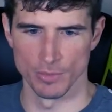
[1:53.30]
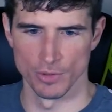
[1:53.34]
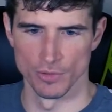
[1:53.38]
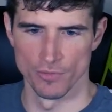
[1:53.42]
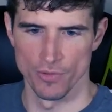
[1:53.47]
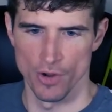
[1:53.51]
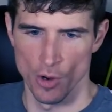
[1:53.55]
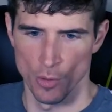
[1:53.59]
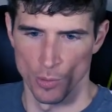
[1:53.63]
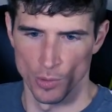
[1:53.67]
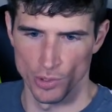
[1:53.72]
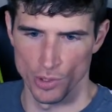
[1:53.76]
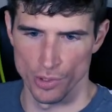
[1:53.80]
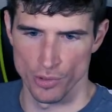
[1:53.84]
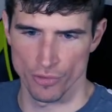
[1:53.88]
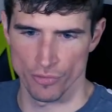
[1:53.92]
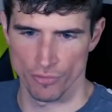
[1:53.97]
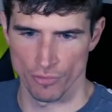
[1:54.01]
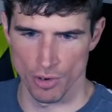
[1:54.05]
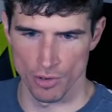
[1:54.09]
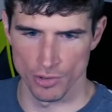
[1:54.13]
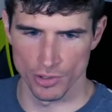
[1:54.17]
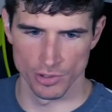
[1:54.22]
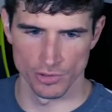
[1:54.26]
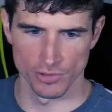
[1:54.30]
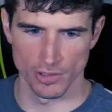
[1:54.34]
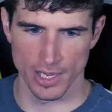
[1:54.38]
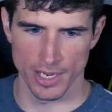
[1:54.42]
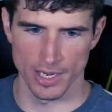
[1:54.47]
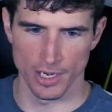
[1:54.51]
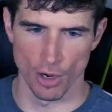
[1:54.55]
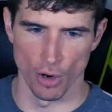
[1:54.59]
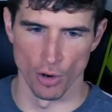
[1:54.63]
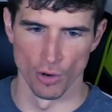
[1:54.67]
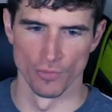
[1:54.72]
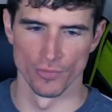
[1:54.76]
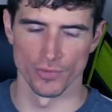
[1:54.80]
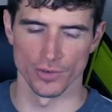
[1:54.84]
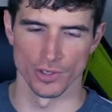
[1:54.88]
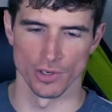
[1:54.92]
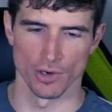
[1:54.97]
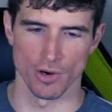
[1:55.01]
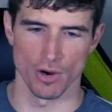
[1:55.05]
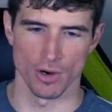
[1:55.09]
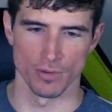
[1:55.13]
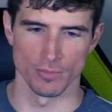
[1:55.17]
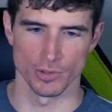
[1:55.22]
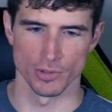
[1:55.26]
move where you throw your leg over
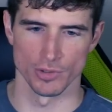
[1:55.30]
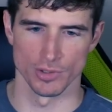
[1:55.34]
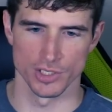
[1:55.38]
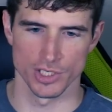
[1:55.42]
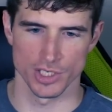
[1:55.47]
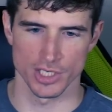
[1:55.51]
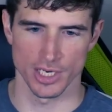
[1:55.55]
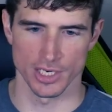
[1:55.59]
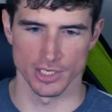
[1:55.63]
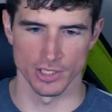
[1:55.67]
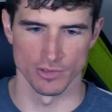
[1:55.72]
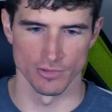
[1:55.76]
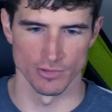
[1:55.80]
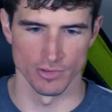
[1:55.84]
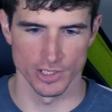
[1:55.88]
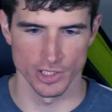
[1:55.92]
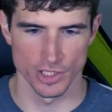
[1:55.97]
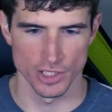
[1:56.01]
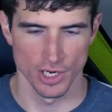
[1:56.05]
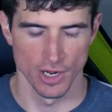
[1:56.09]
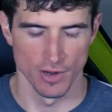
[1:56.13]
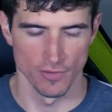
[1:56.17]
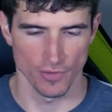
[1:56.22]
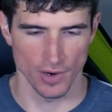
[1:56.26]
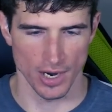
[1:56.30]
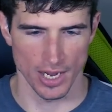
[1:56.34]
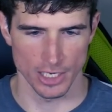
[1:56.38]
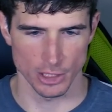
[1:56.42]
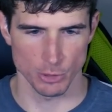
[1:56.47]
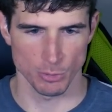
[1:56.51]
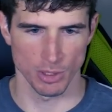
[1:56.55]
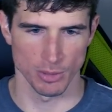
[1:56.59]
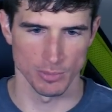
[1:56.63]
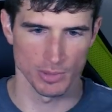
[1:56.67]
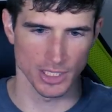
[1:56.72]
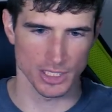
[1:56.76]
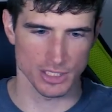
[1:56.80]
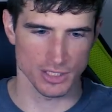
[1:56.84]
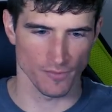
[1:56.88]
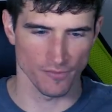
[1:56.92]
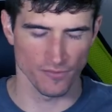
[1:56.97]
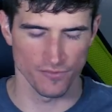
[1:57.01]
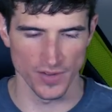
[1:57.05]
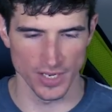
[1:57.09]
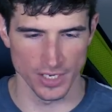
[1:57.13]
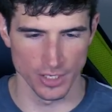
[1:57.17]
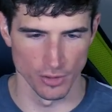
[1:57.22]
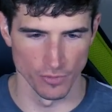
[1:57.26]
your arm to extend your reach for axe play? Man, that's a
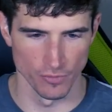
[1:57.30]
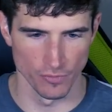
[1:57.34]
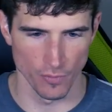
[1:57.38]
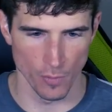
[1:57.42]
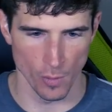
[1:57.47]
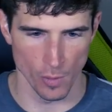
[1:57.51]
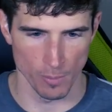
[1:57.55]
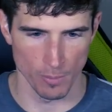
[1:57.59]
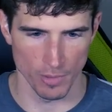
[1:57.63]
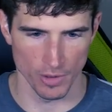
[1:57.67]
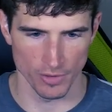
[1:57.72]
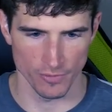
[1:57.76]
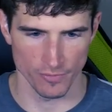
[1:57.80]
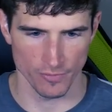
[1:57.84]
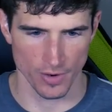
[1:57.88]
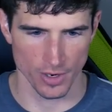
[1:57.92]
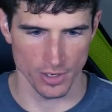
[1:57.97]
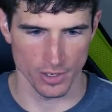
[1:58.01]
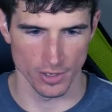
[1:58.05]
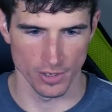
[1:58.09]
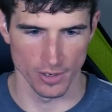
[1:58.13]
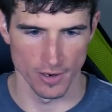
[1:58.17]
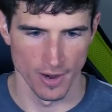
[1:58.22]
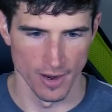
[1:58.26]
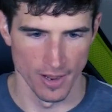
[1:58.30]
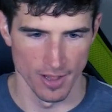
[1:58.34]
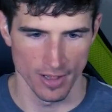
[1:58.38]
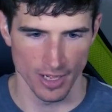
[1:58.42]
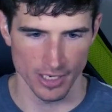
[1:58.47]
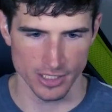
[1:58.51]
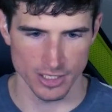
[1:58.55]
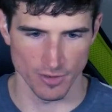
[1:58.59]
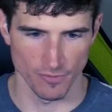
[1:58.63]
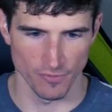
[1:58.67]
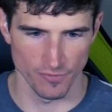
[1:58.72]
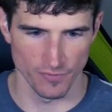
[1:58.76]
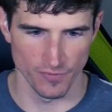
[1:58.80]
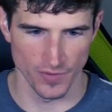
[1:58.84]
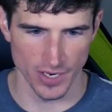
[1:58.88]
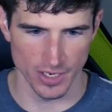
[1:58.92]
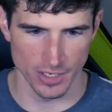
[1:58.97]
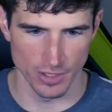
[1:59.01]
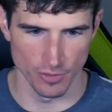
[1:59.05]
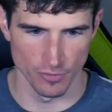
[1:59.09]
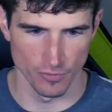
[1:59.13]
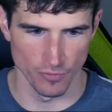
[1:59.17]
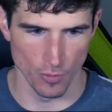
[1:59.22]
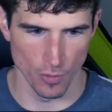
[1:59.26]
figure 4, motherfucker. That's a
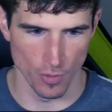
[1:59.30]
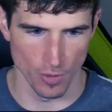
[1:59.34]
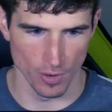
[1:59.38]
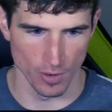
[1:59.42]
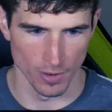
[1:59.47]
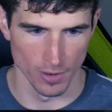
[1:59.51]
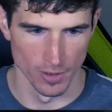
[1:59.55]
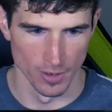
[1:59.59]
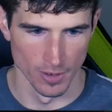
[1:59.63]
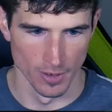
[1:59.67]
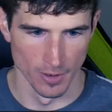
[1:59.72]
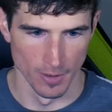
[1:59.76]
figure 4.